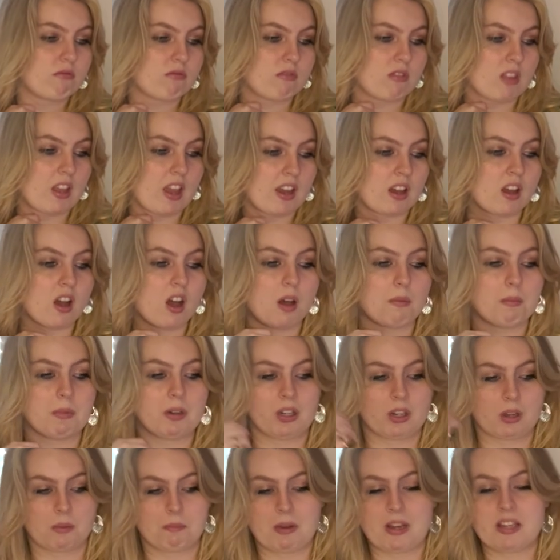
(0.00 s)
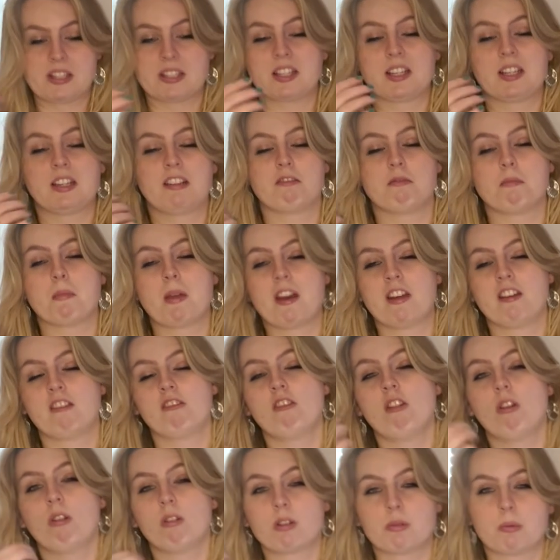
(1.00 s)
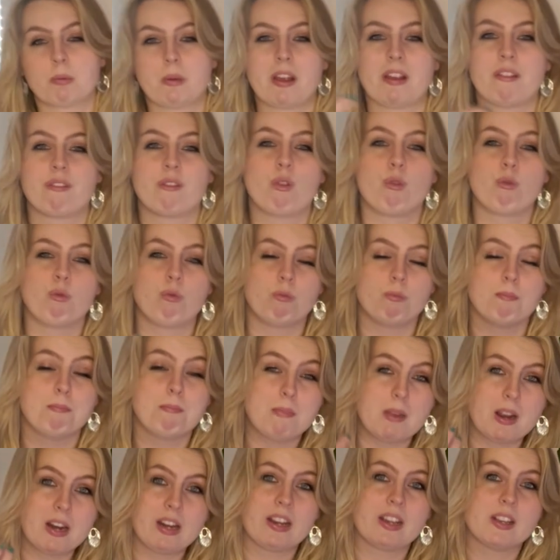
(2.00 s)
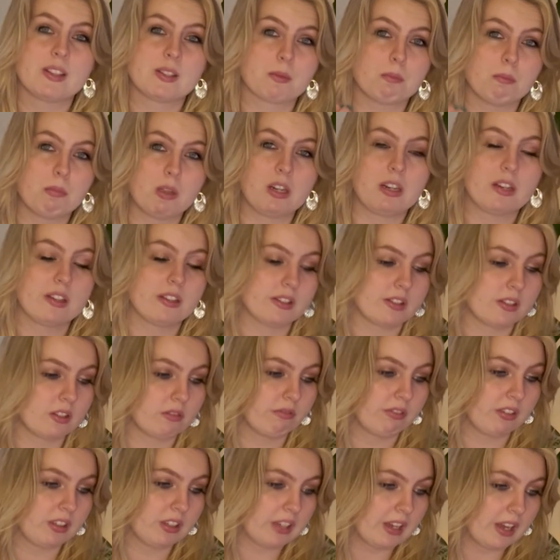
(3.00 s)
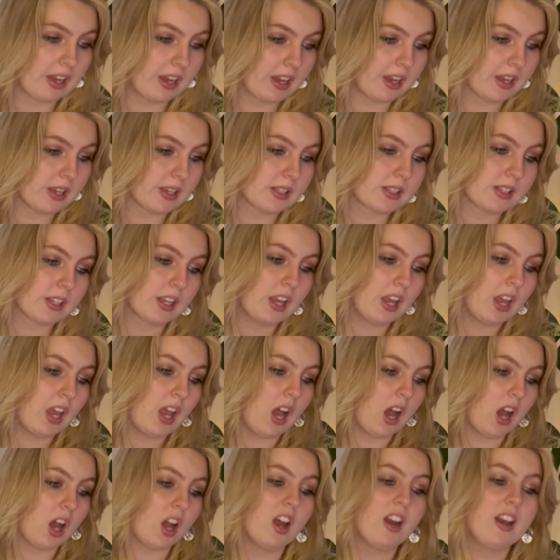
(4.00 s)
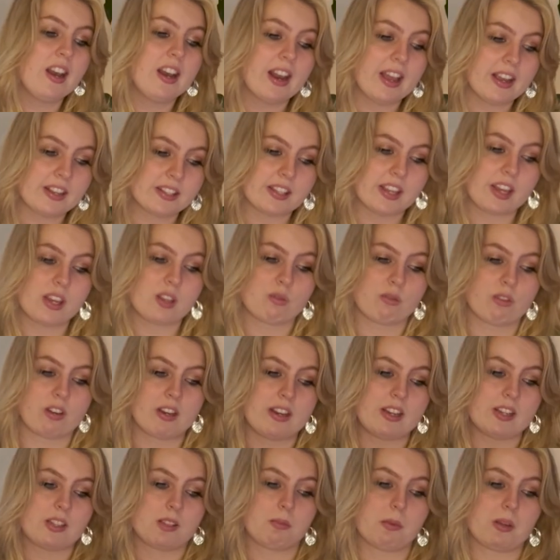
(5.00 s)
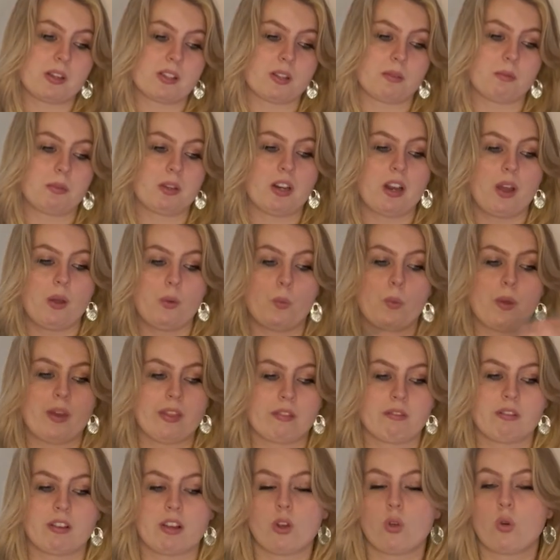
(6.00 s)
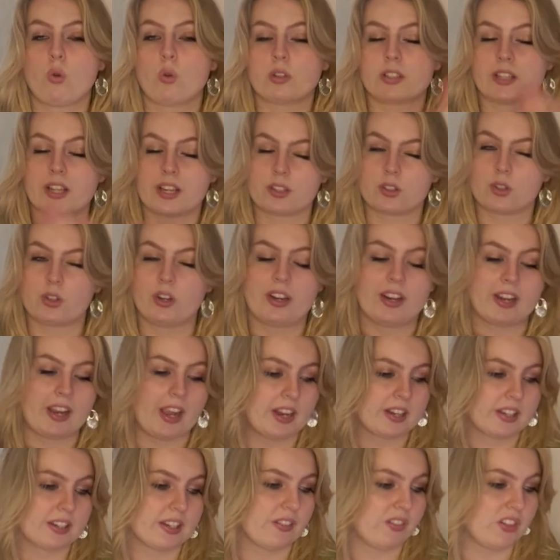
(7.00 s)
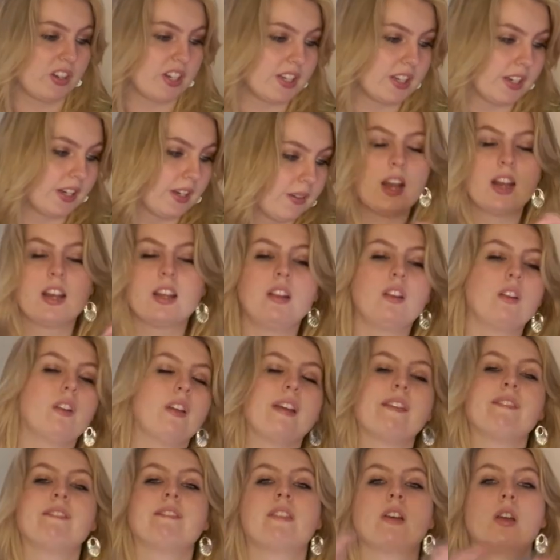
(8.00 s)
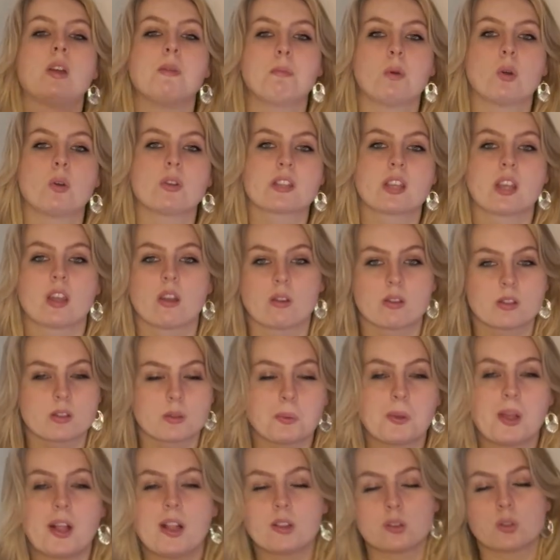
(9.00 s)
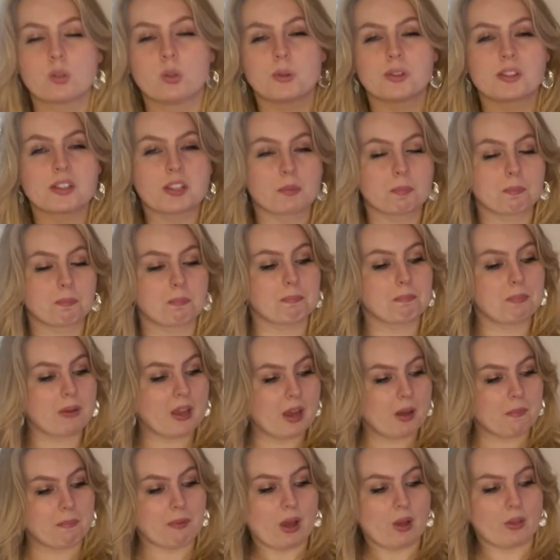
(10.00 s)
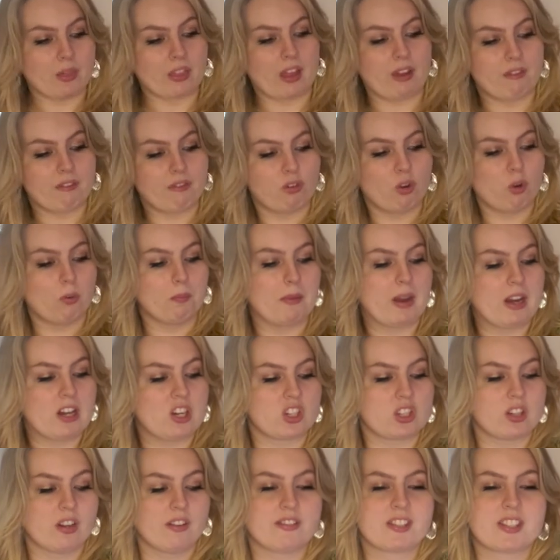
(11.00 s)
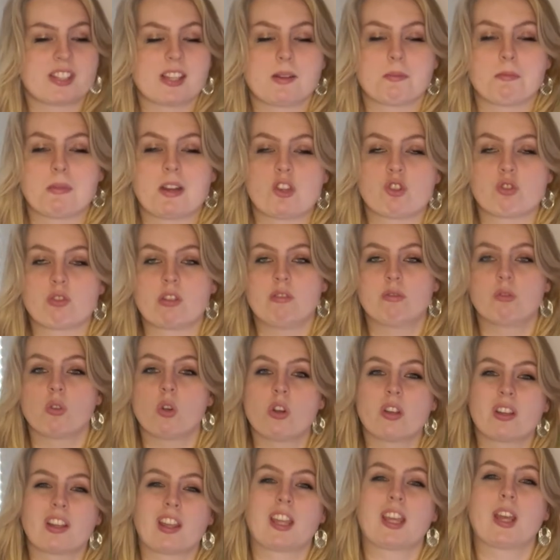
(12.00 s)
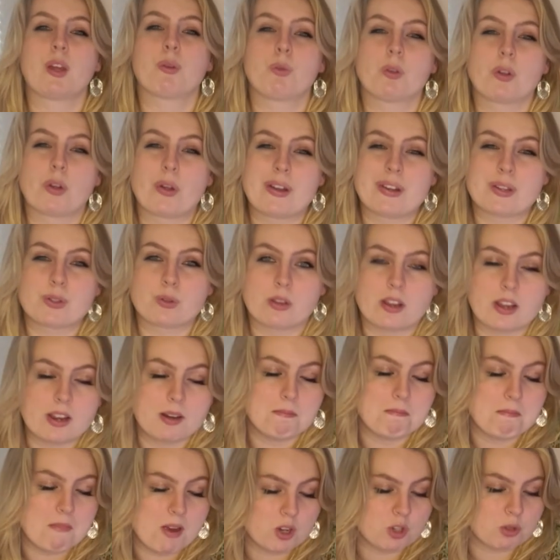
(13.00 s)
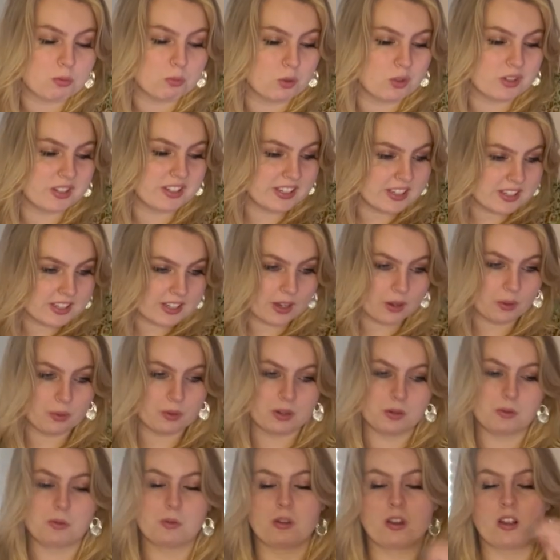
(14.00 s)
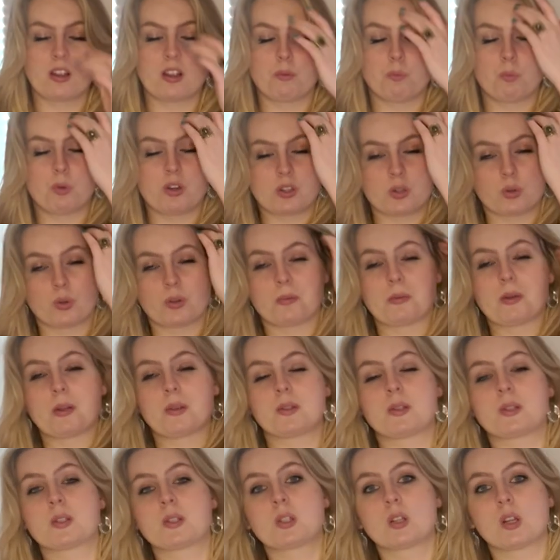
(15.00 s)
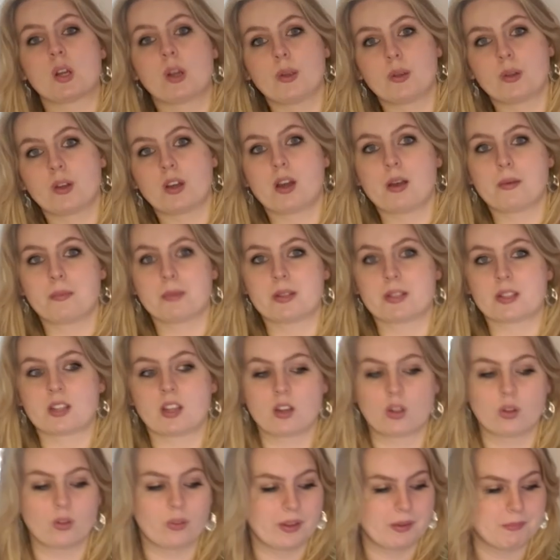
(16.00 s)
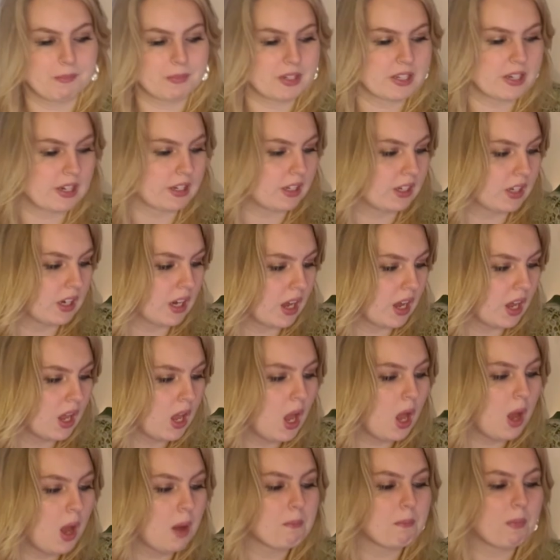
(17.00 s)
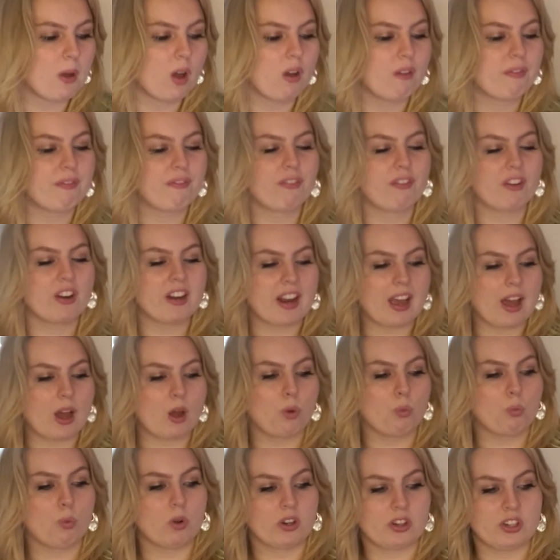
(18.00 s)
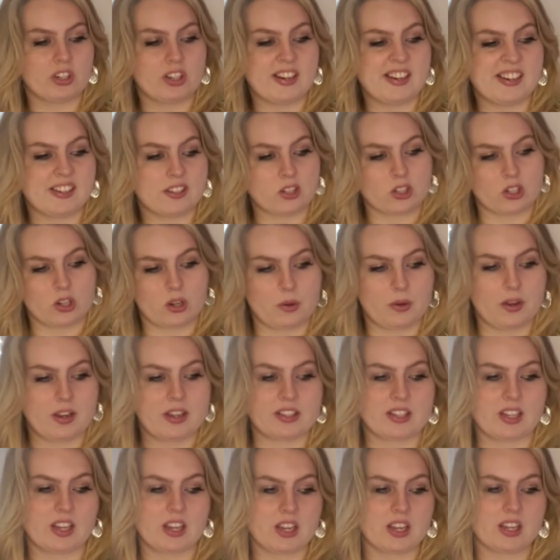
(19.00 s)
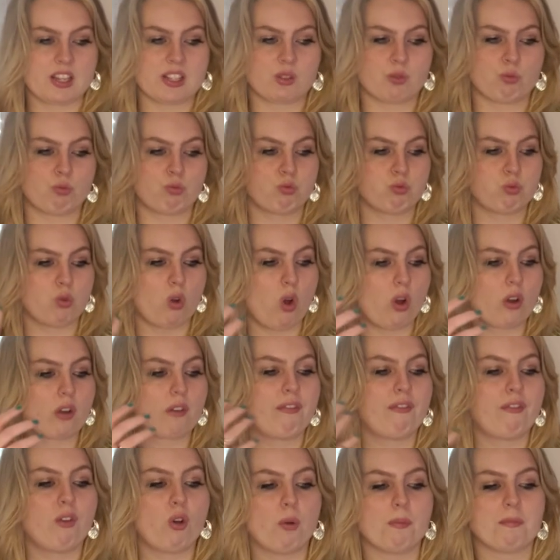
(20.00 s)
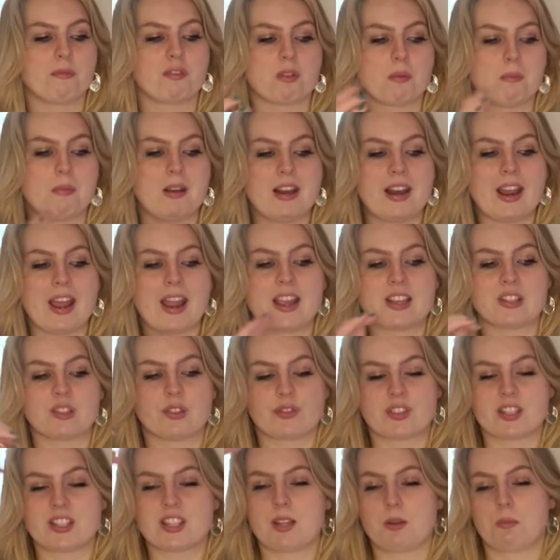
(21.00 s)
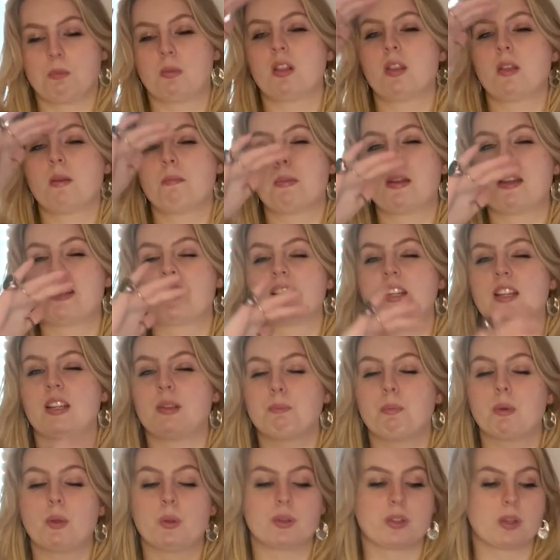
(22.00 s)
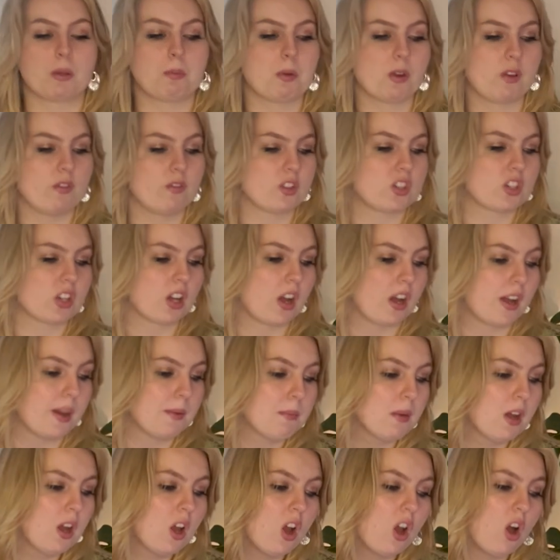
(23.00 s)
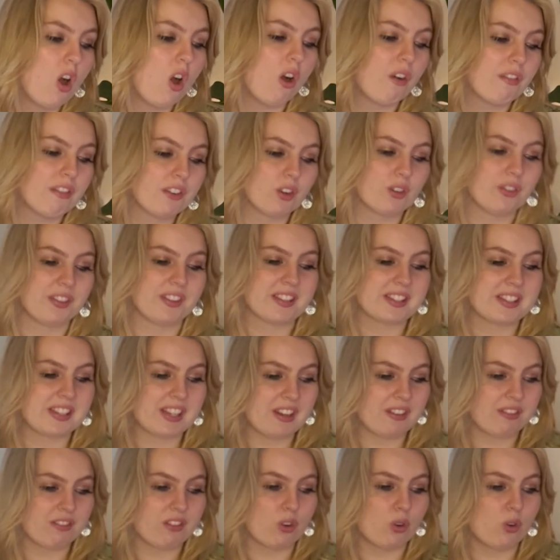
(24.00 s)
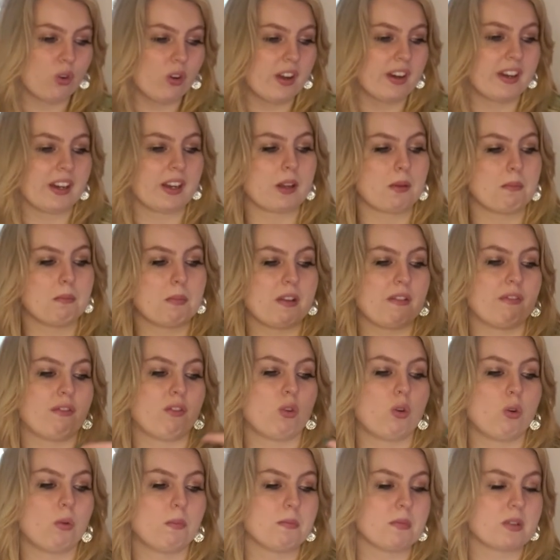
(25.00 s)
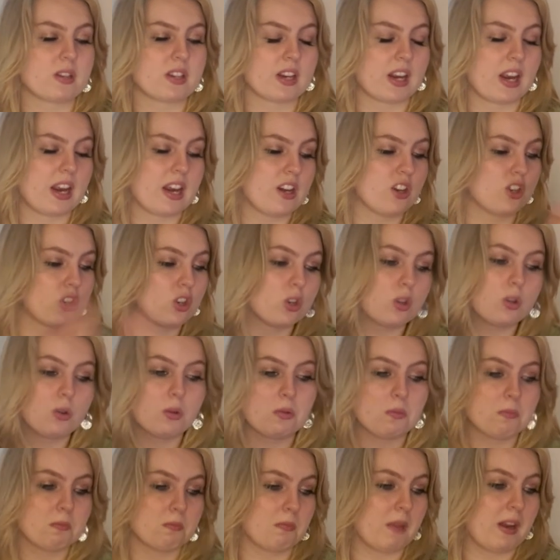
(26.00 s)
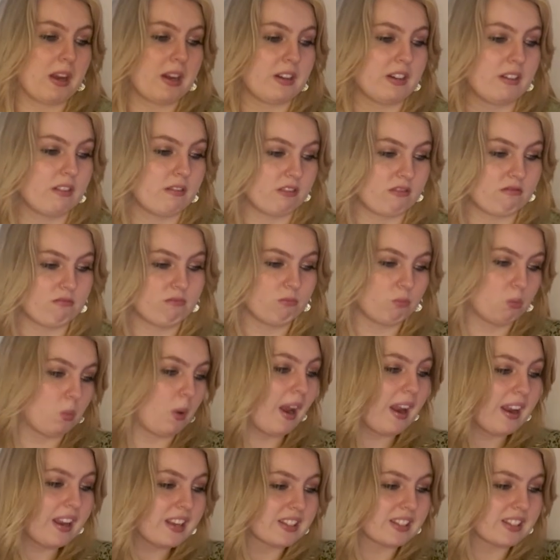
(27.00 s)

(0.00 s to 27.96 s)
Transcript: Their carbon can basically remain locked away for millions and millions of years unless it is released by something like weathering or tectonic activity. A little info box here as well talks a bit about that formation of sedimentary rock. Again, we'll go into it in much more detail when we talk about the slow carbon cycle in particular, but for now what you need to know is it is rock formed from layers of sediment that basically build up over time, often on the seafloor, and it can be formed in two main ways